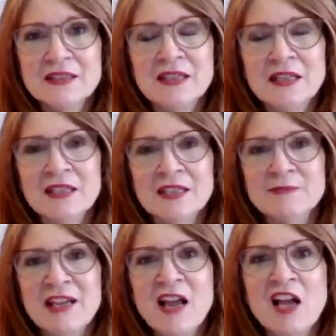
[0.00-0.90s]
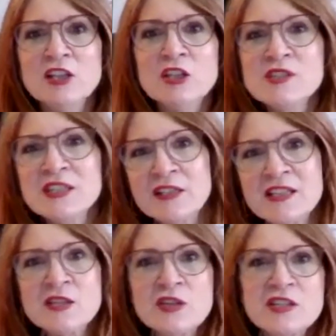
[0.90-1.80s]
and not lose it
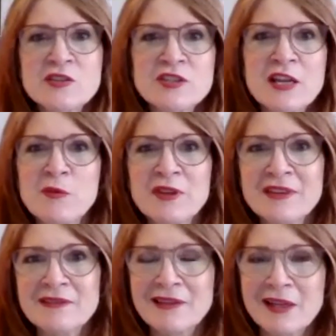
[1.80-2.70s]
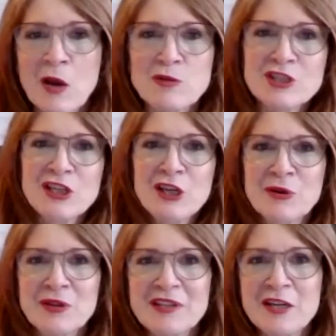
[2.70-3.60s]
as soon as they're done with the coaching,
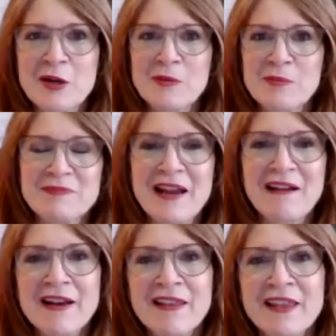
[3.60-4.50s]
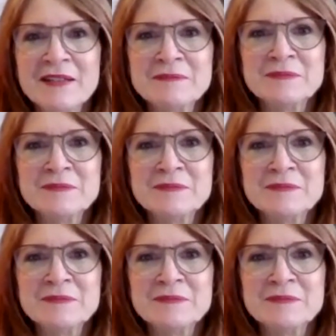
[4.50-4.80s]
or that kind of thing?